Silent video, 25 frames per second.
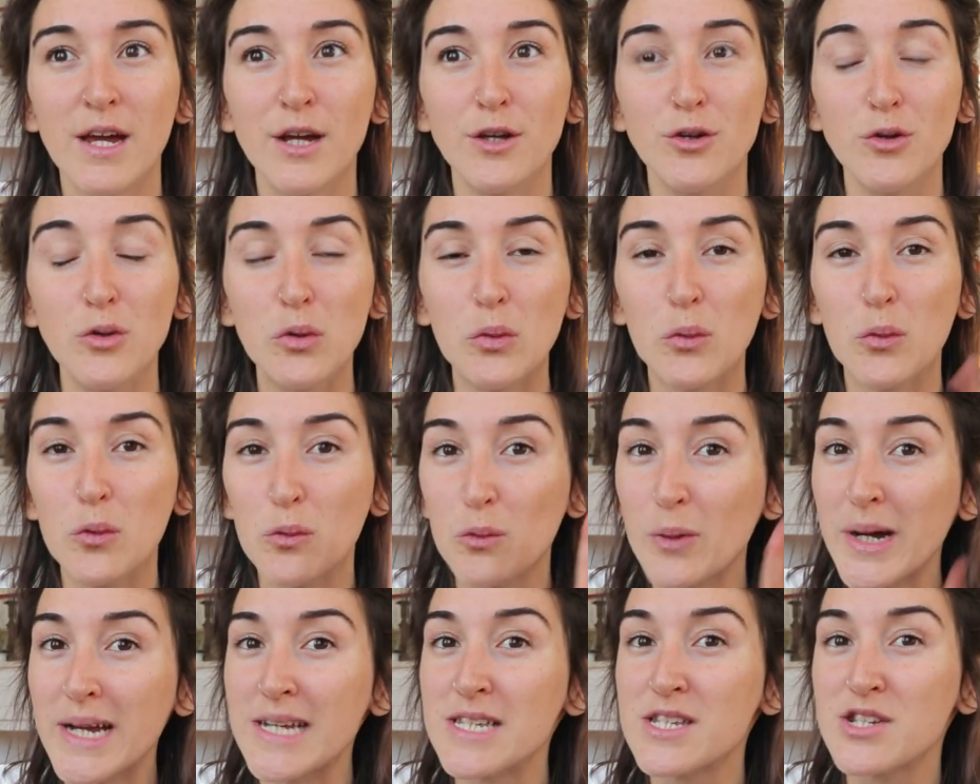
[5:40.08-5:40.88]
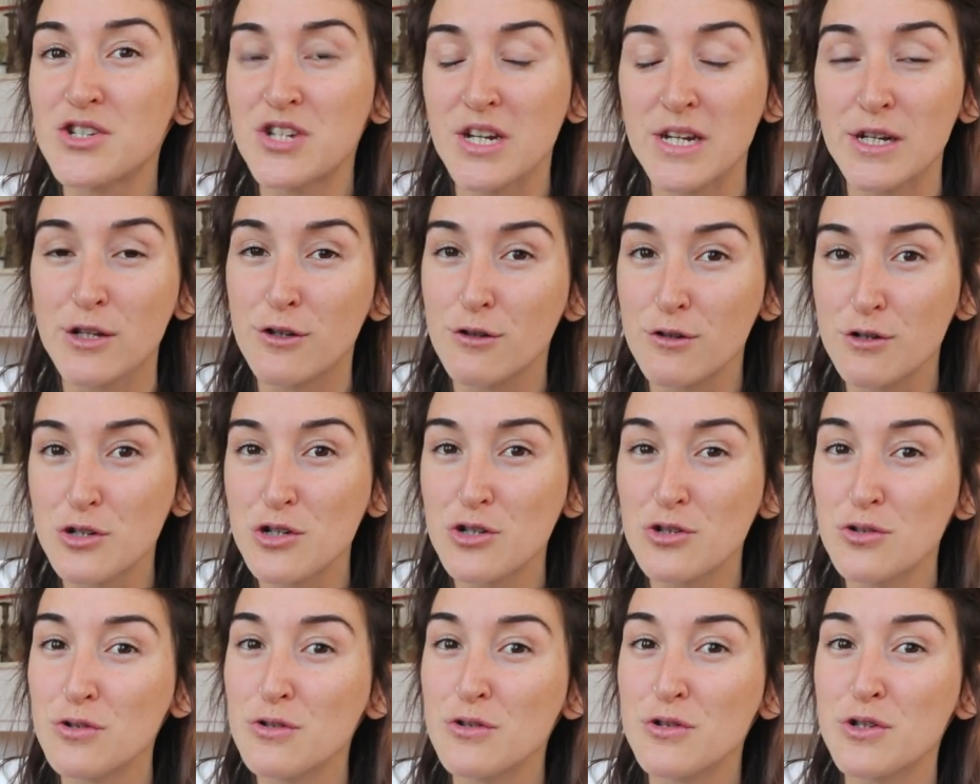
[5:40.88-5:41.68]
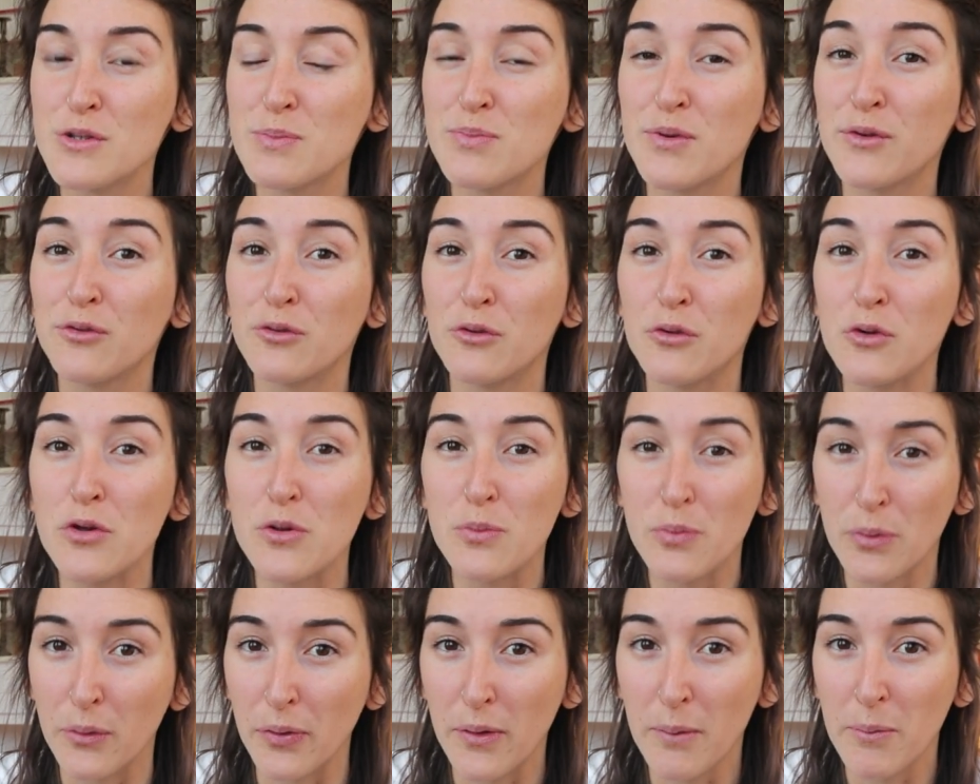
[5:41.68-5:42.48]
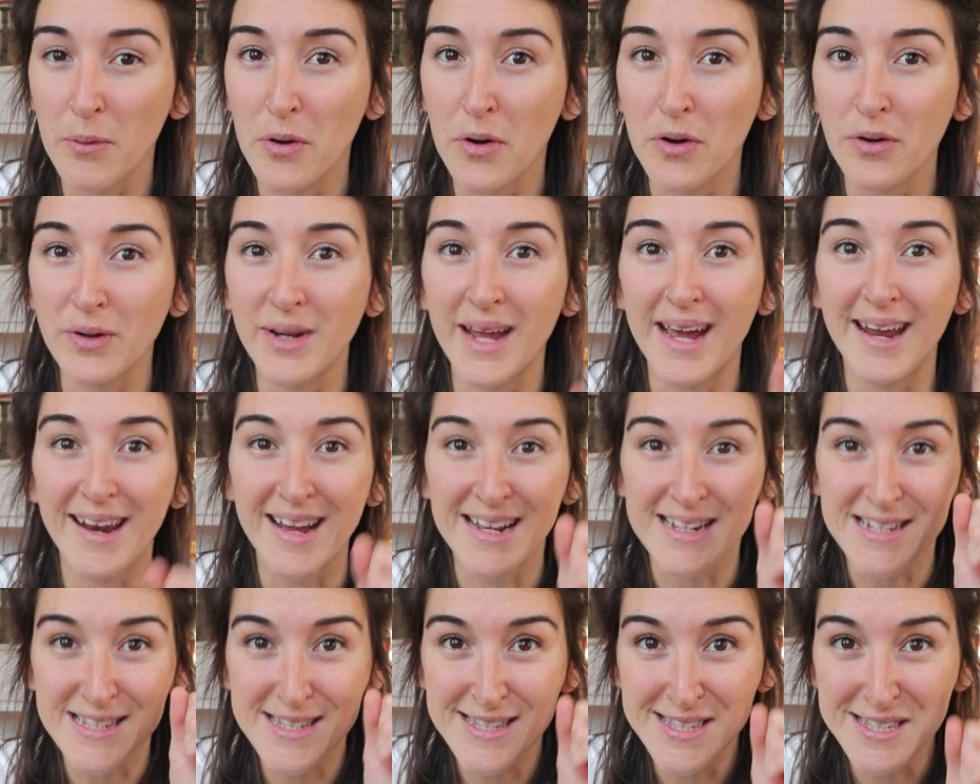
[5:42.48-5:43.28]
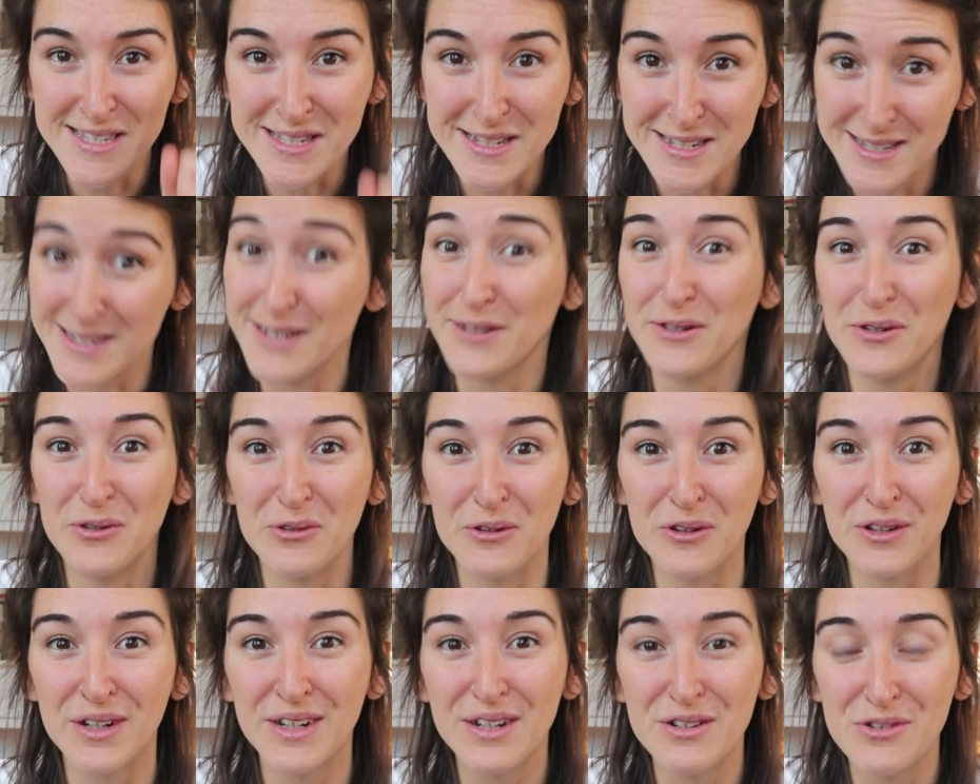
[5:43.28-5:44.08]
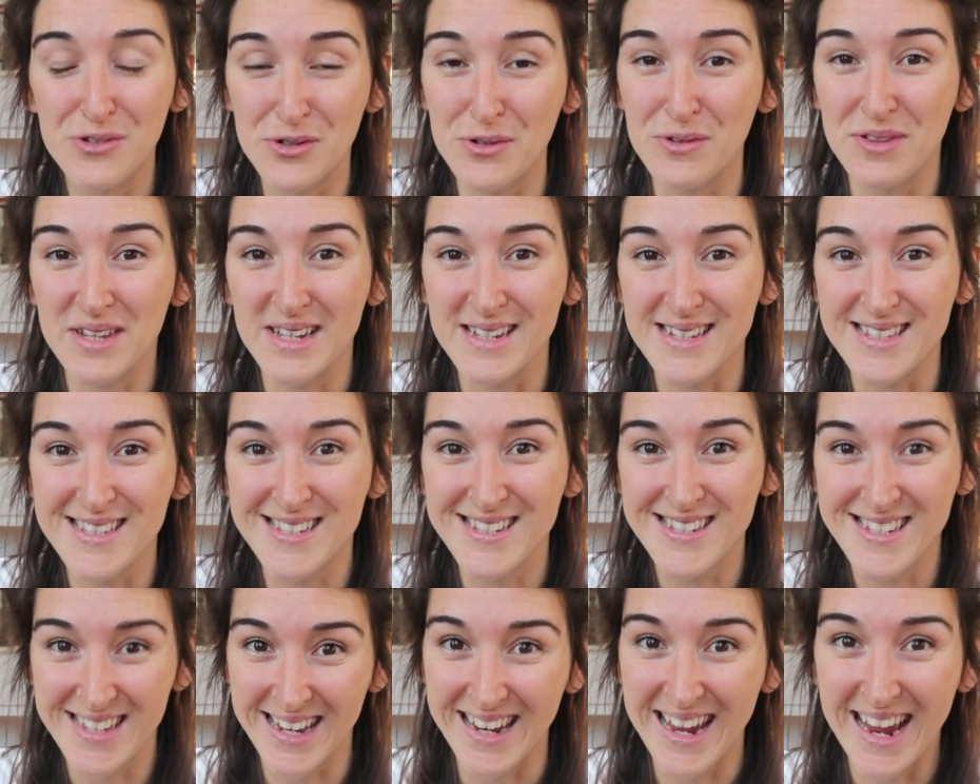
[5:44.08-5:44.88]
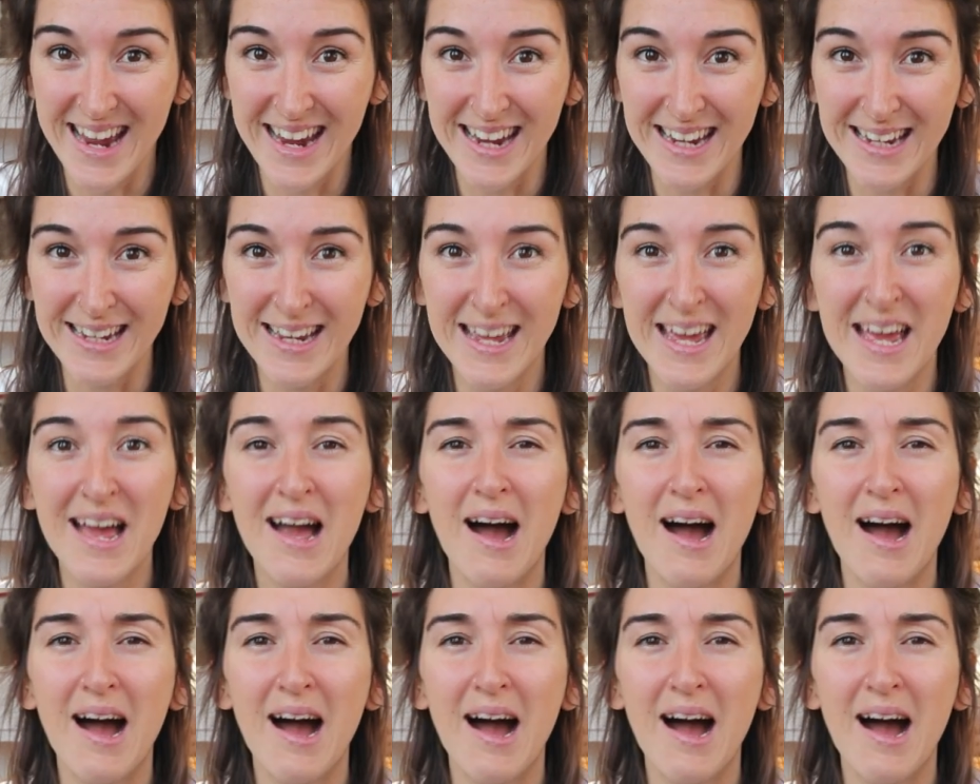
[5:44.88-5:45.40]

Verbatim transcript: you always check your shoes before you put them on, and I still do this today.